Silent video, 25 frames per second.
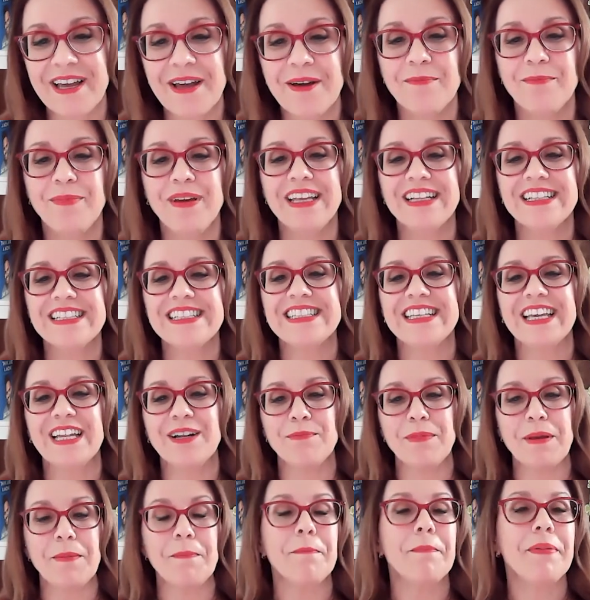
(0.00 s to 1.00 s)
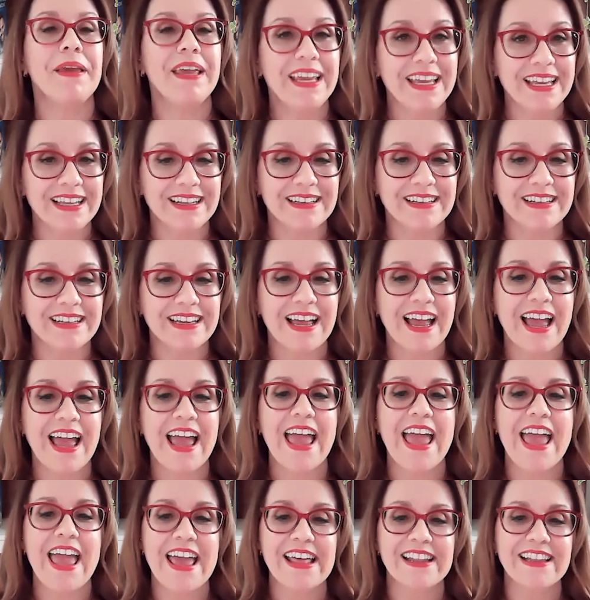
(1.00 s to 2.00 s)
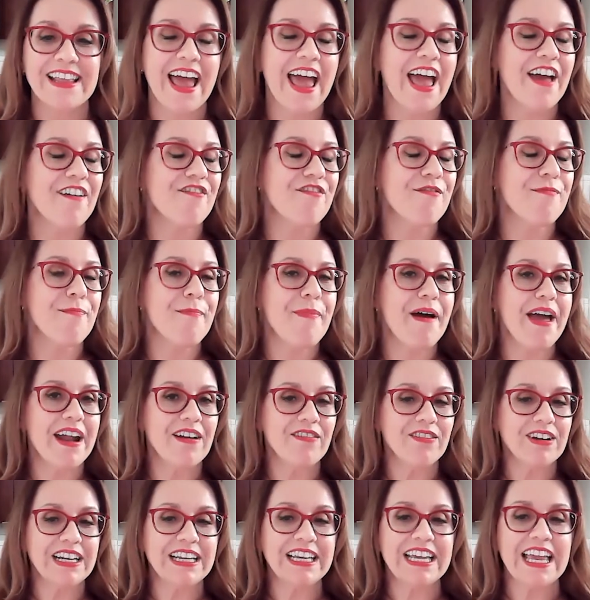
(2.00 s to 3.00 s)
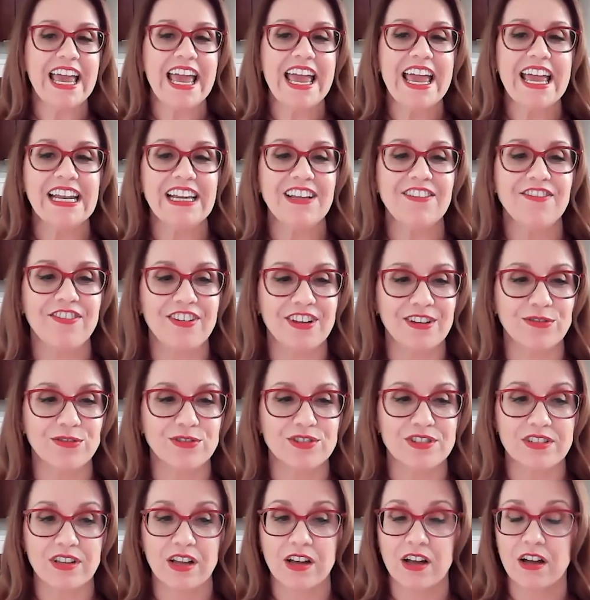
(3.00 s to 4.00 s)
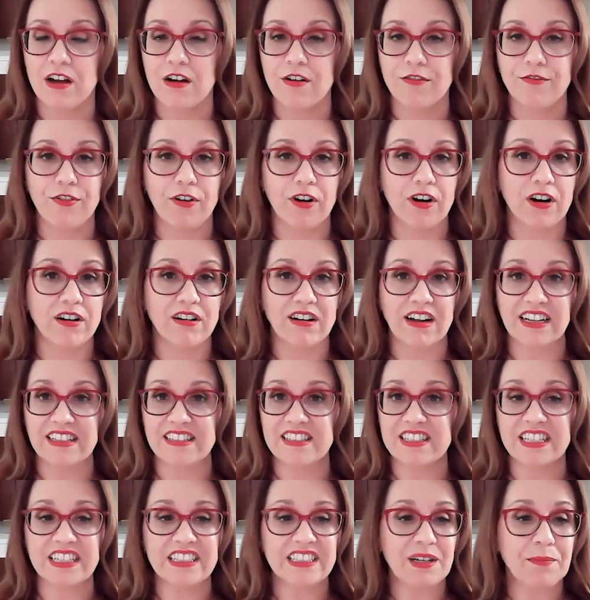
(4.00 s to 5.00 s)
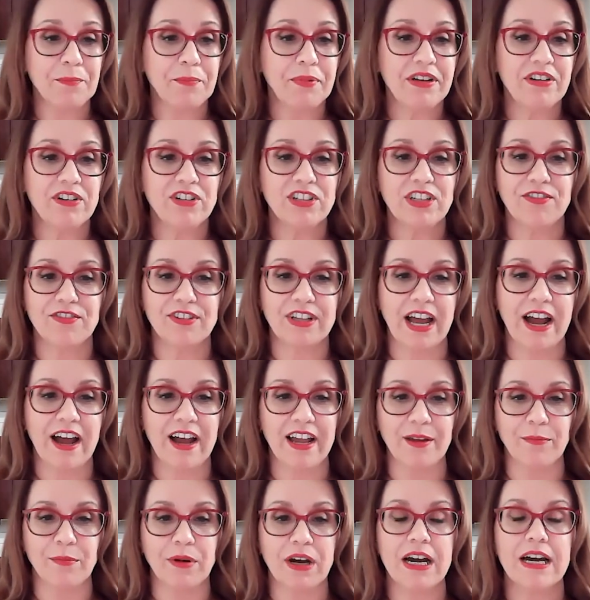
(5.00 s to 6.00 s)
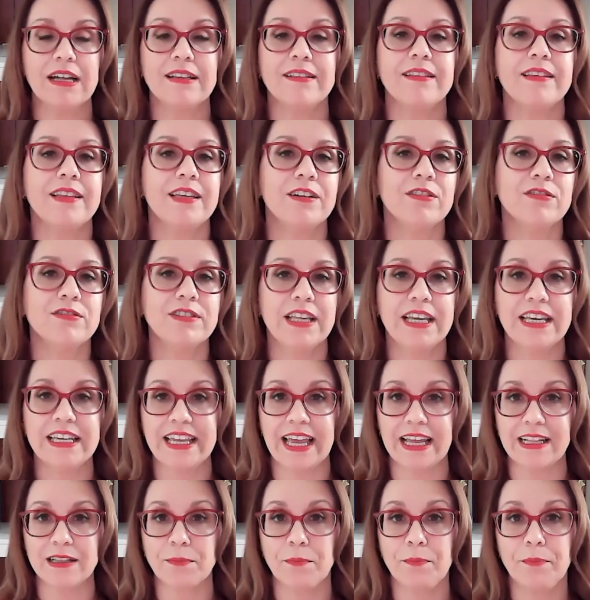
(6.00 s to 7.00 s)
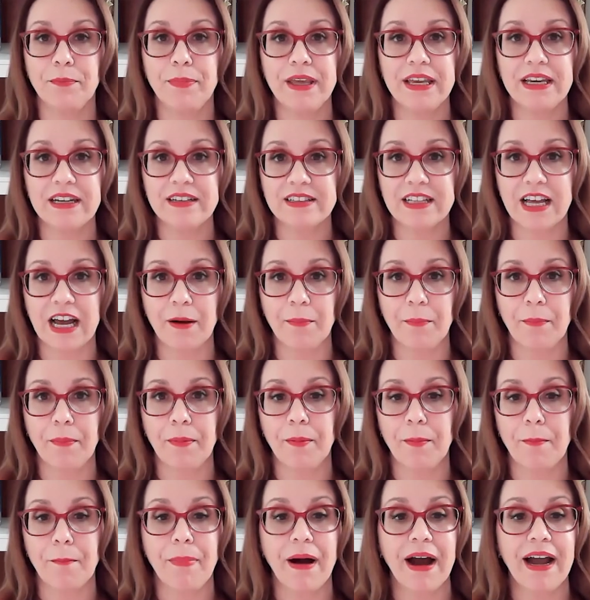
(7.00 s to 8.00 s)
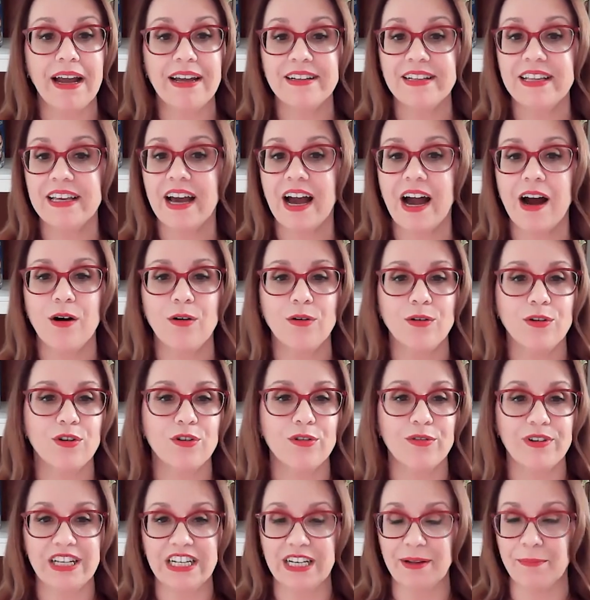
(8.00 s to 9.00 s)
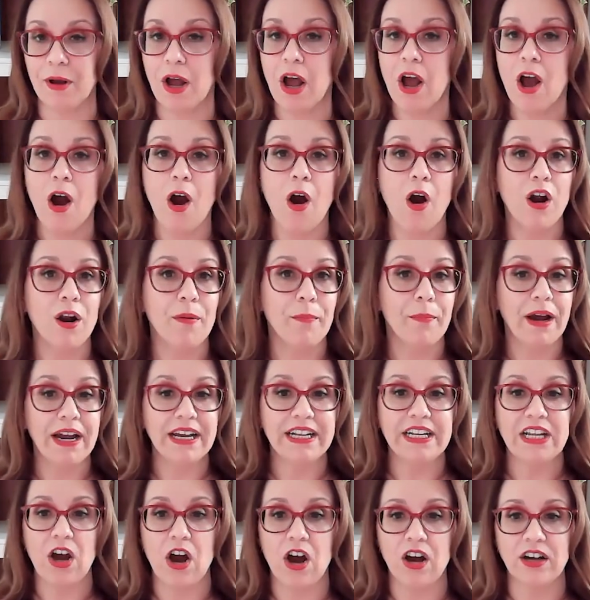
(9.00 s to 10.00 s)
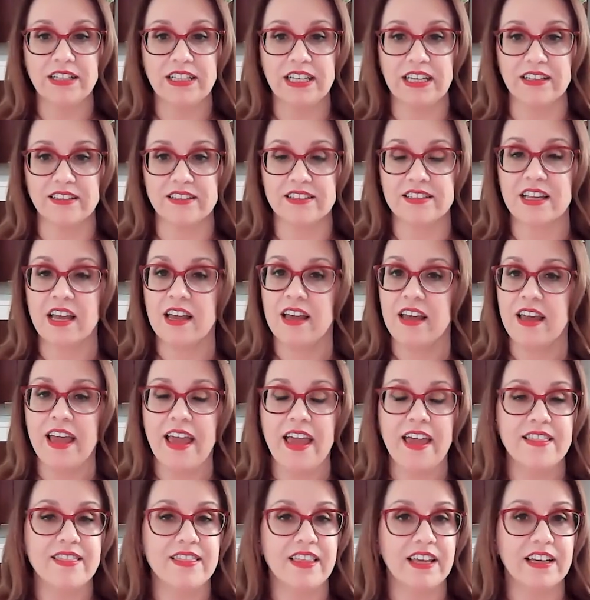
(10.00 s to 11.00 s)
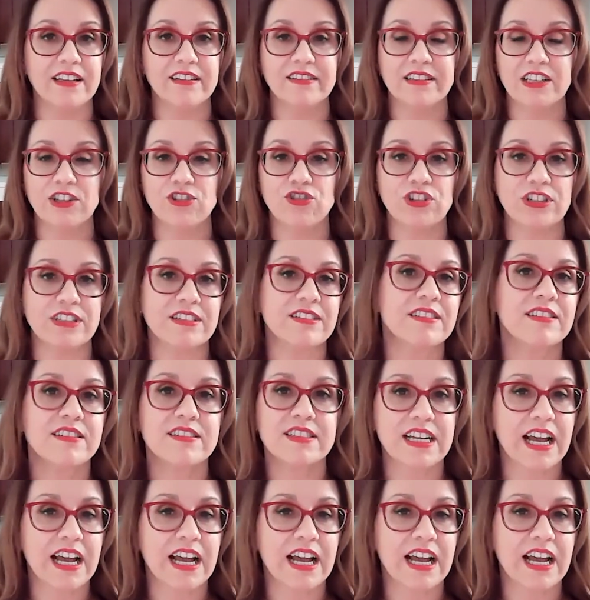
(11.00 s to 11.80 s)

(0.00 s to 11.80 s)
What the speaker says: Pins can be pinned and have barely any views for a certain period of time until they get picked up by the algorithm or by the audience, and then they just